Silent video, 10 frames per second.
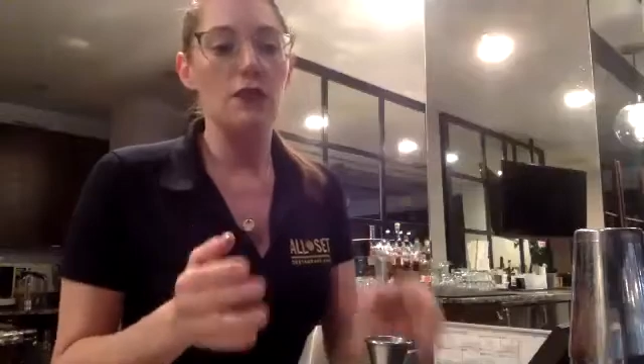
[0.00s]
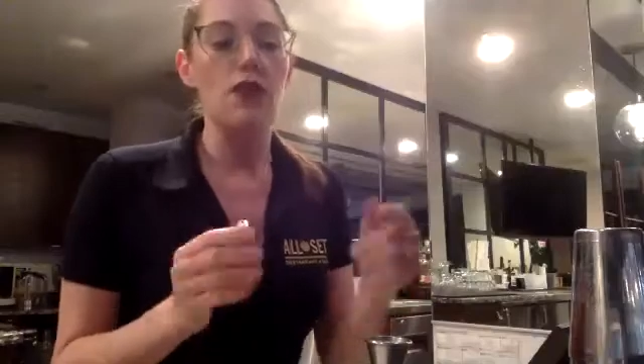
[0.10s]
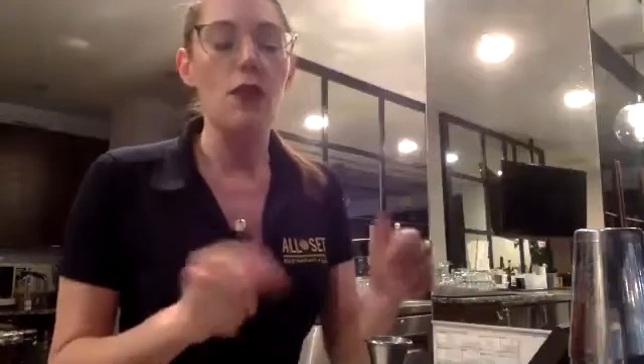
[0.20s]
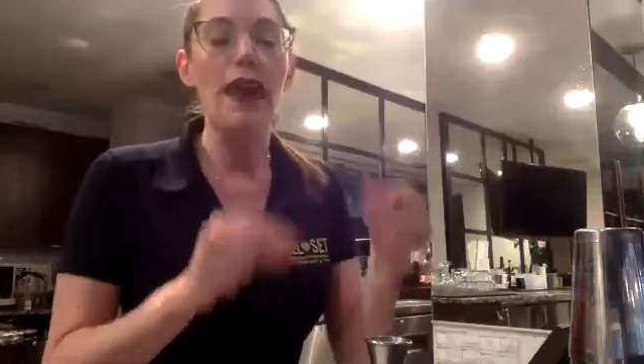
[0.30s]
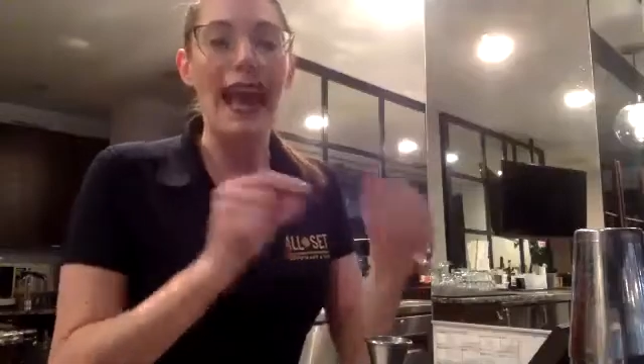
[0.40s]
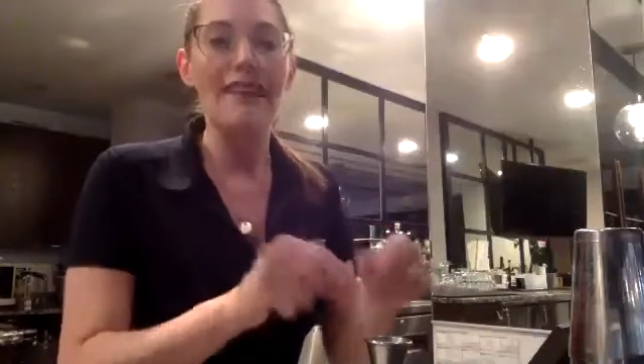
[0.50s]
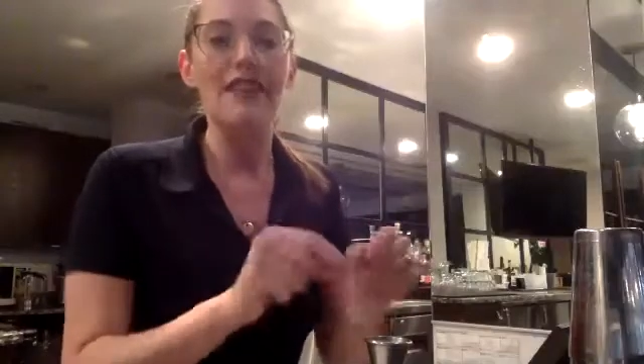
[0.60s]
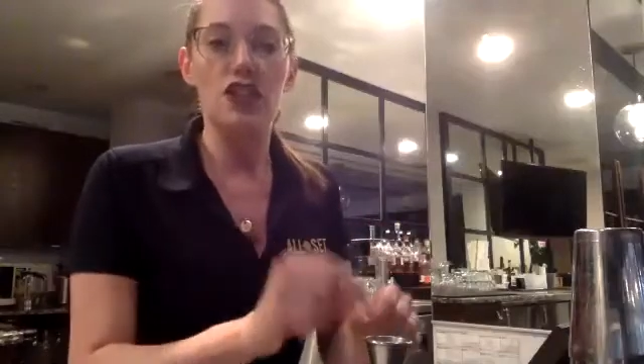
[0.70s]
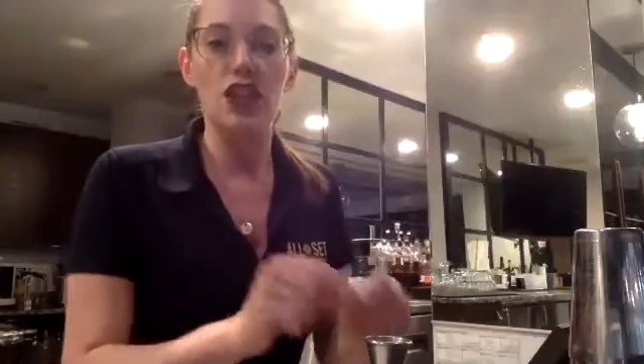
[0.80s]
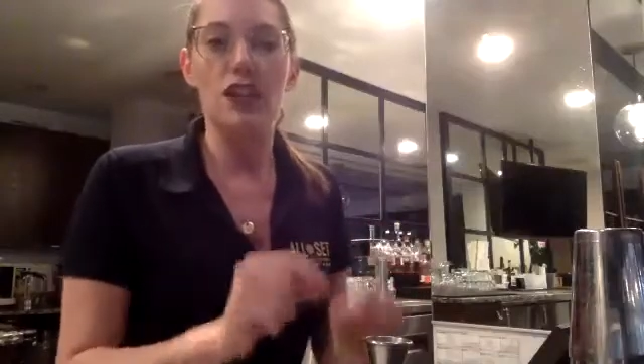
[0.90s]
don't have
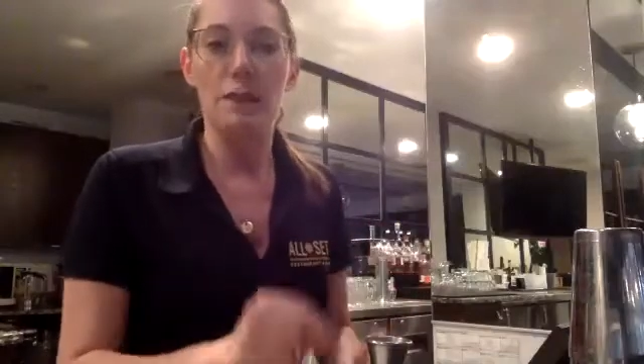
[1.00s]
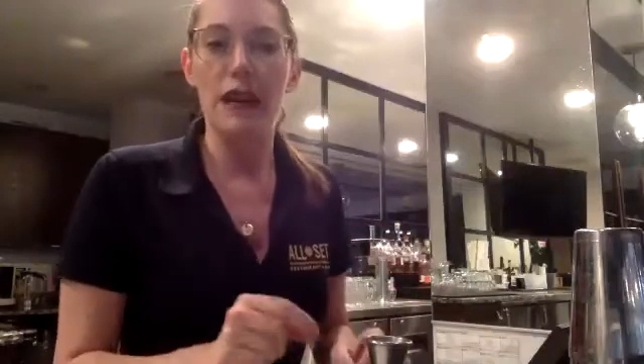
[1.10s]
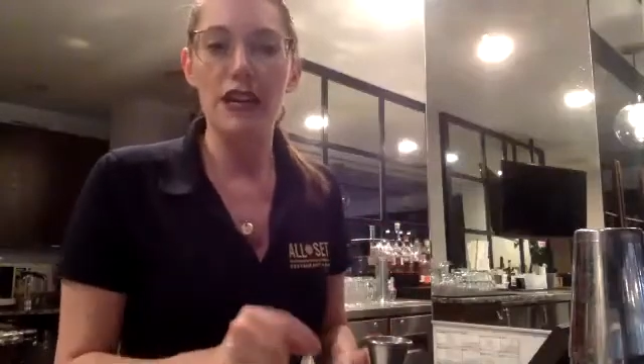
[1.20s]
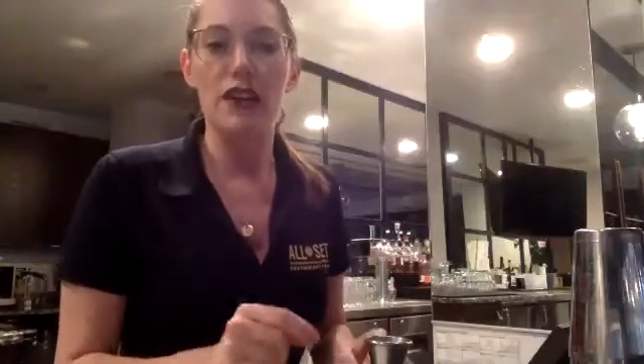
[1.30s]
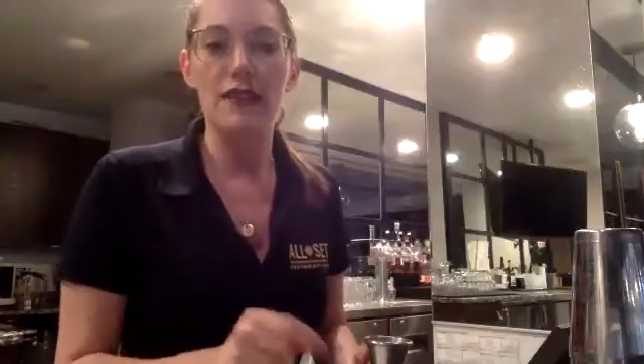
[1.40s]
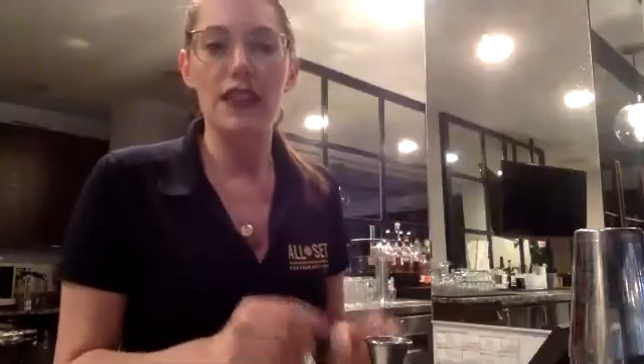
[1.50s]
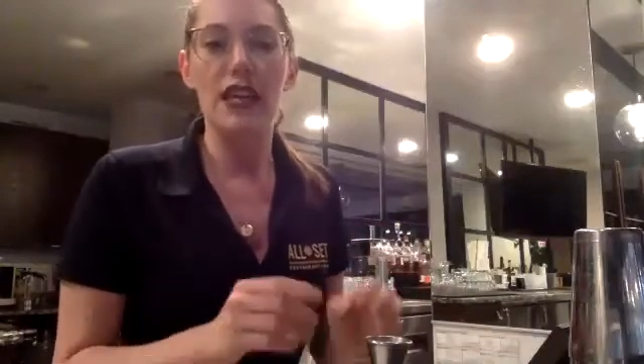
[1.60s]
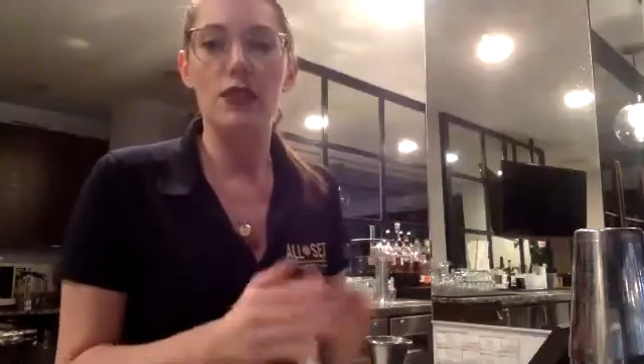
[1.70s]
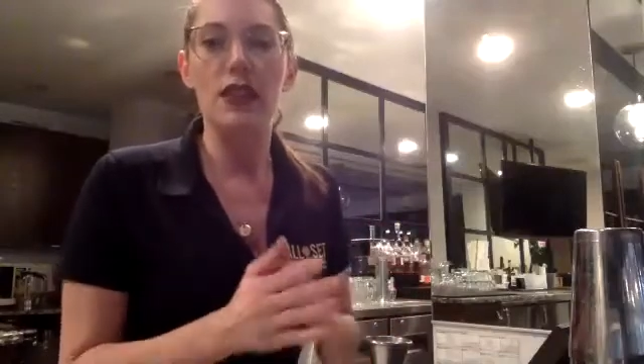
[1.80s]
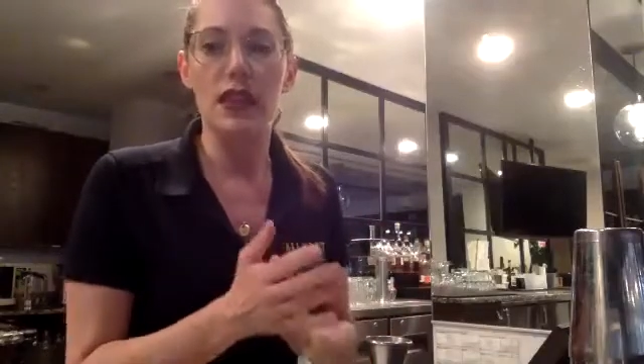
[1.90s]
a jigger to measure
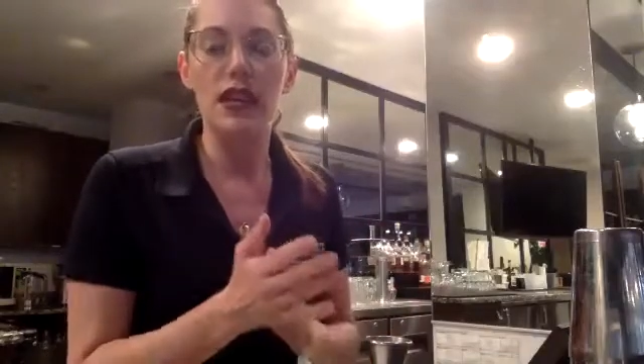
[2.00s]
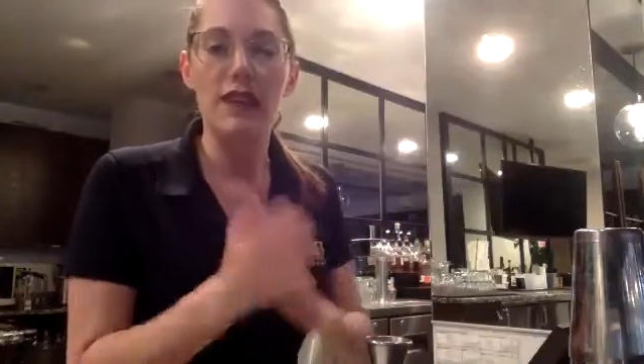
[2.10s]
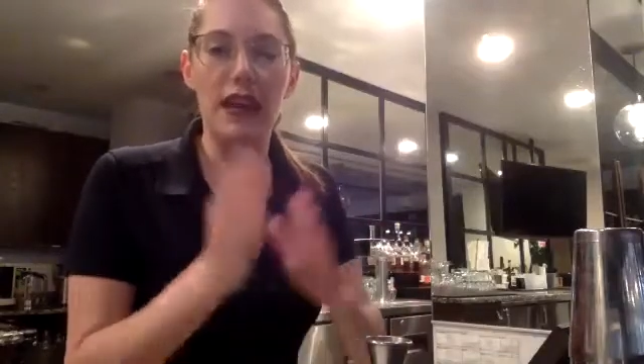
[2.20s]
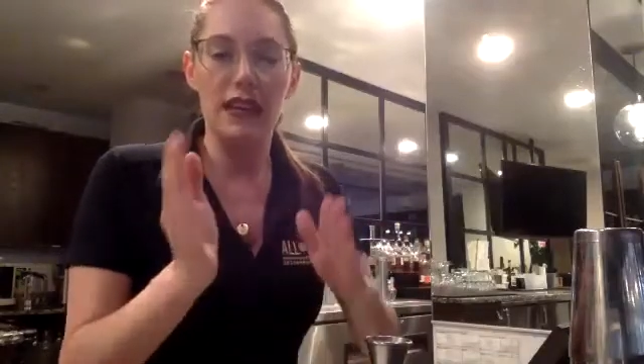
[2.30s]
everything, you can think of